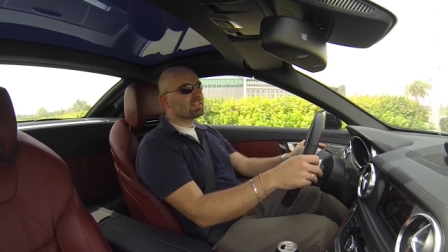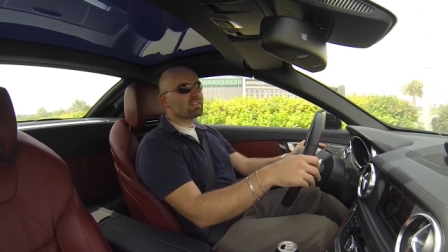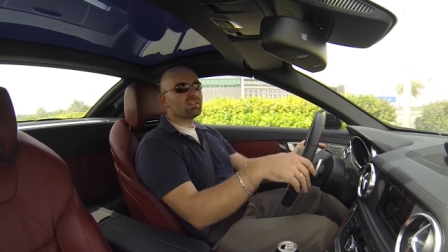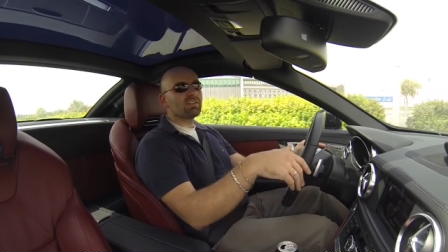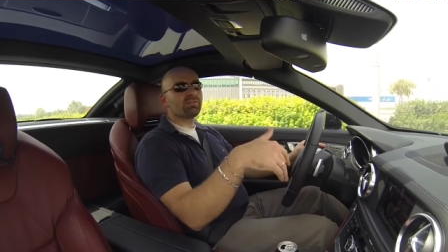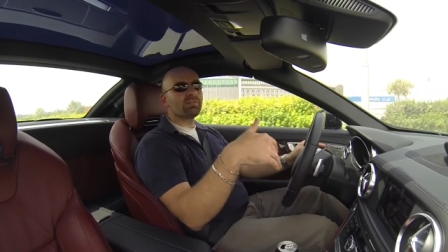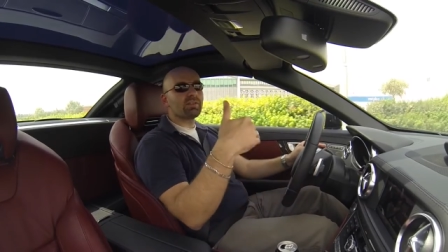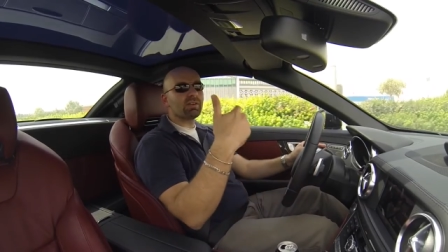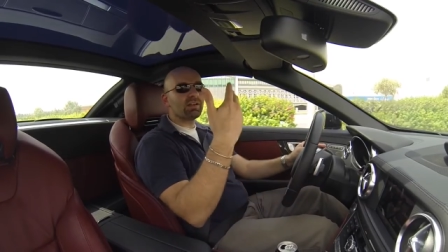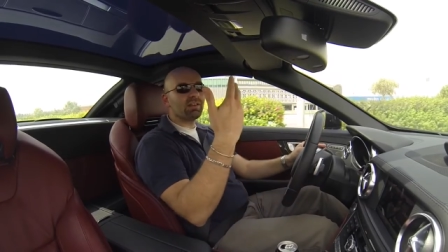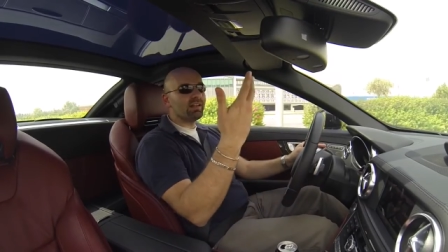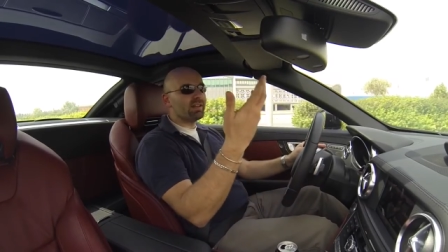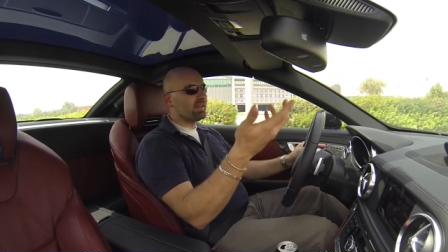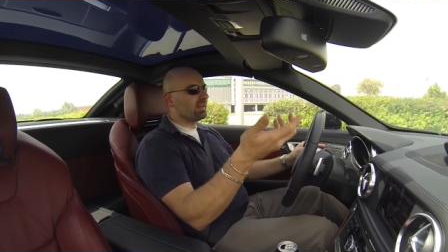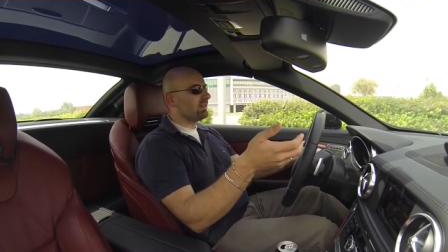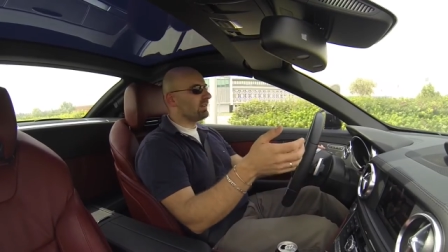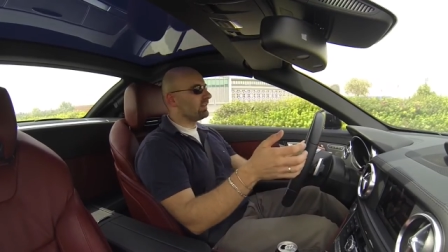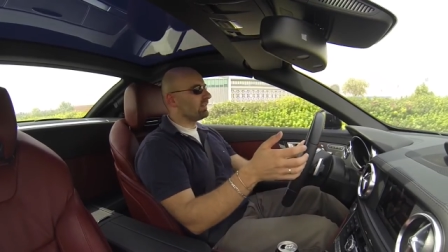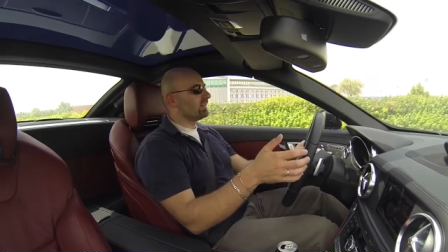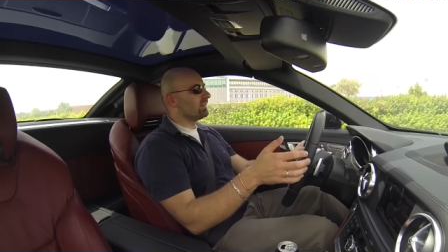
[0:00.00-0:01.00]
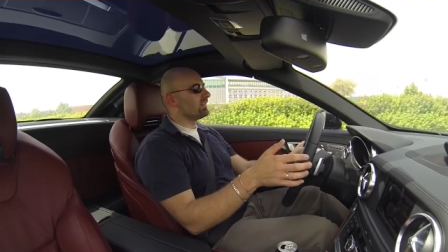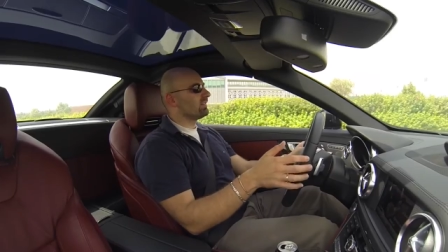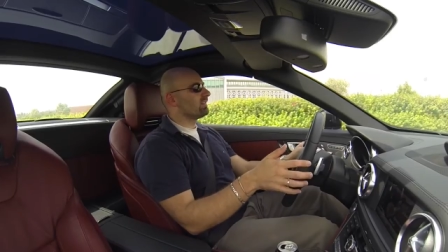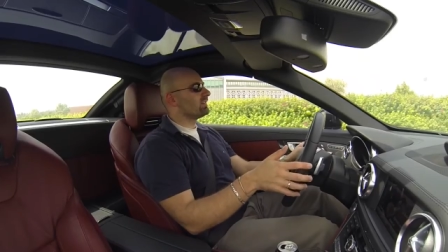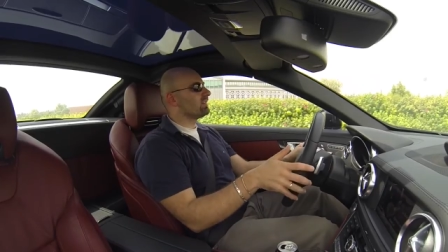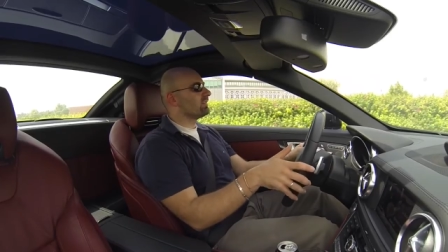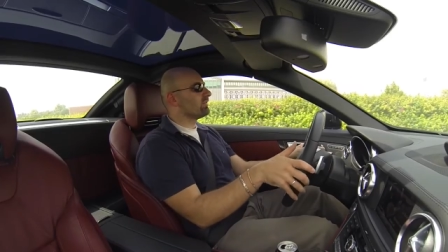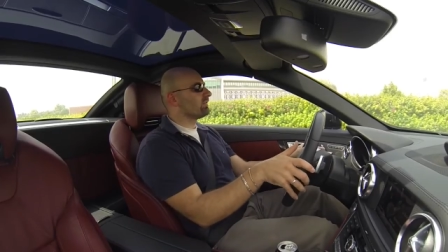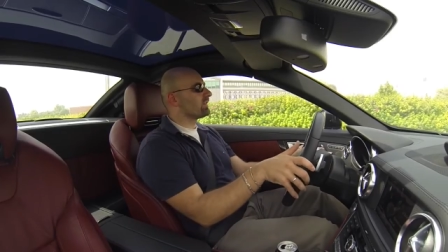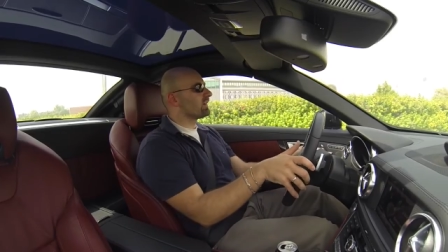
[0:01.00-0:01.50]
a different clientele, it's a
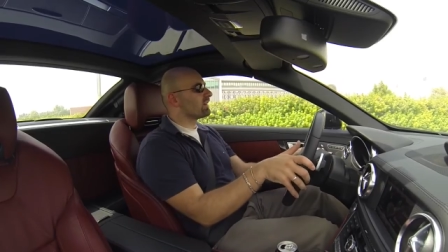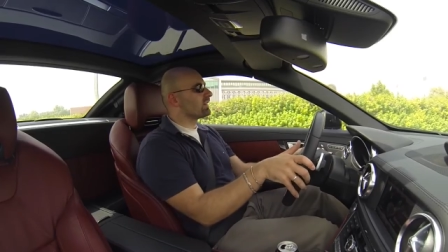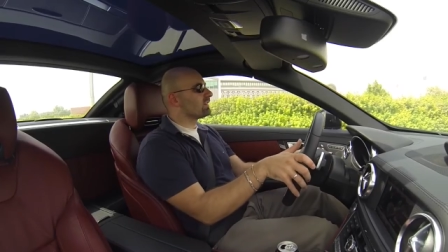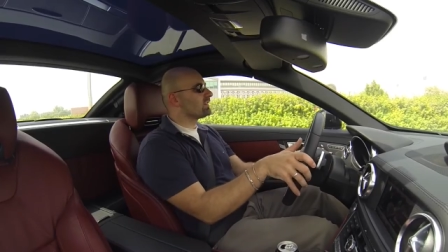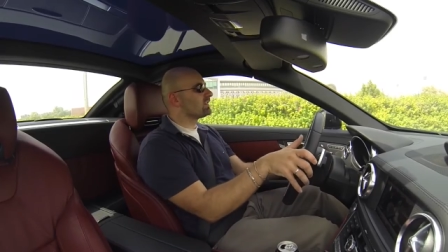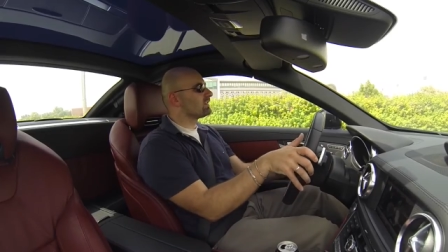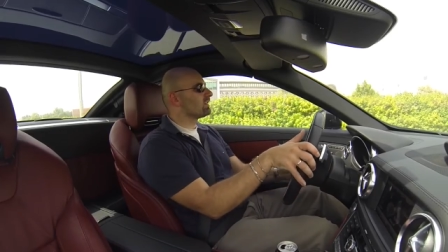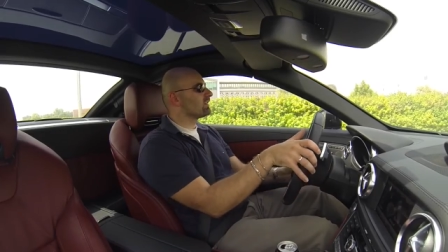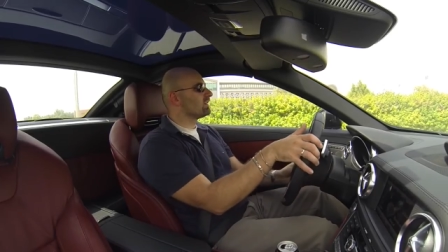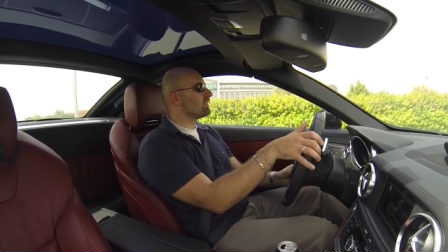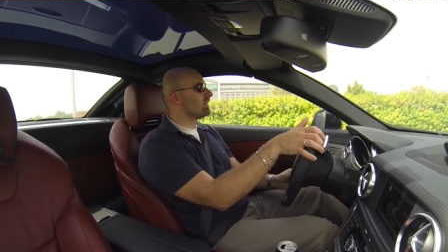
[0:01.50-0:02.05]
different